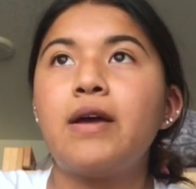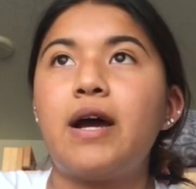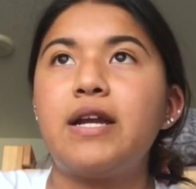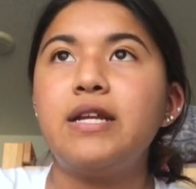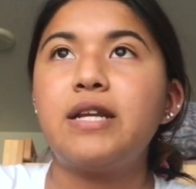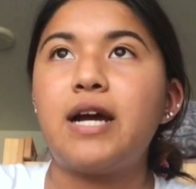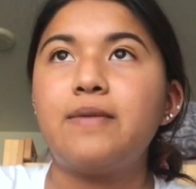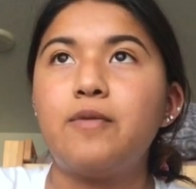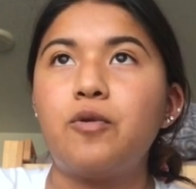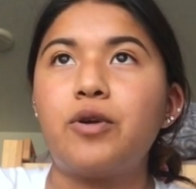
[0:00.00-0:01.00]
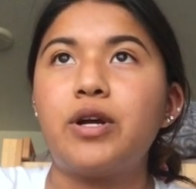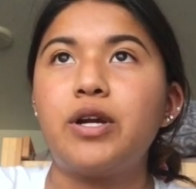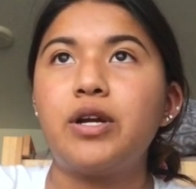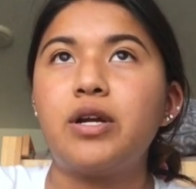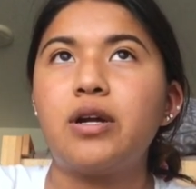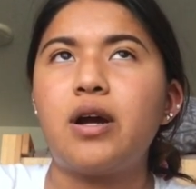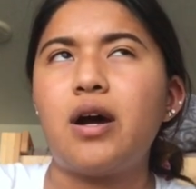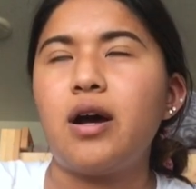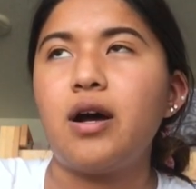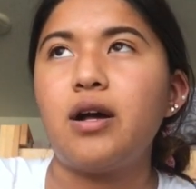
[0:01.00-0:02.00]
I need 9 more.
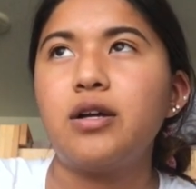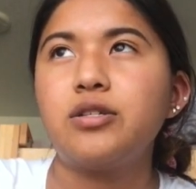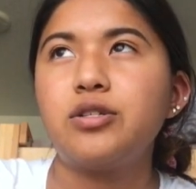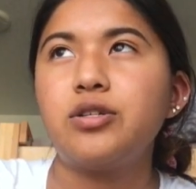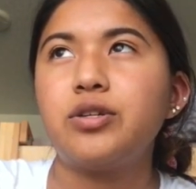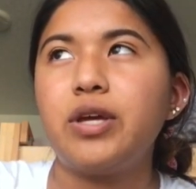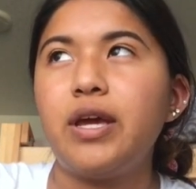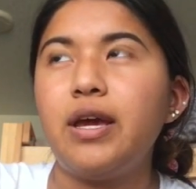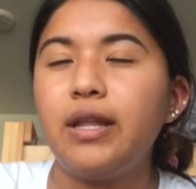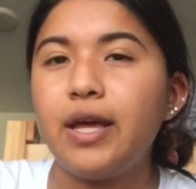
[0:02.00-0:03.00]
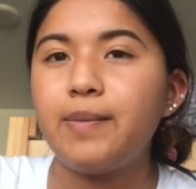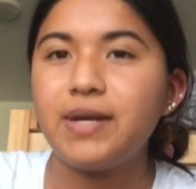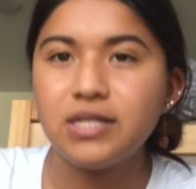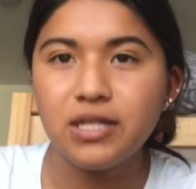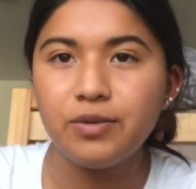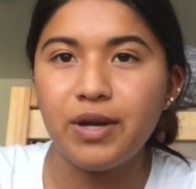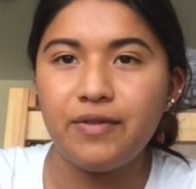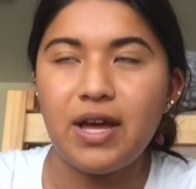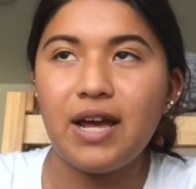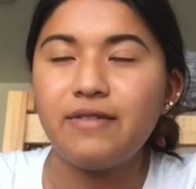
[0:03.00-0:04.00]
And like basically
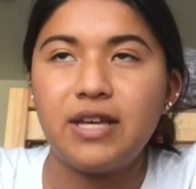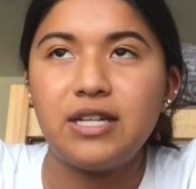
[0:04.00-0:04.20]
I have the